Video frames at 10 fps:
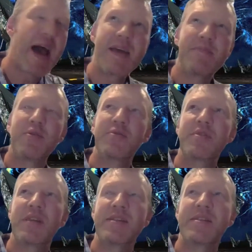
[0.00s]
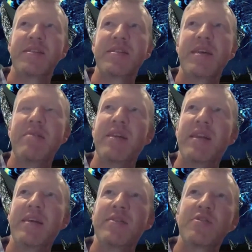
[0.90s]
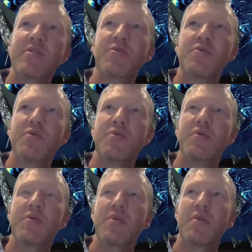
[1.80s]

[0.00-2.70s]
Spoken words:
able necessarily to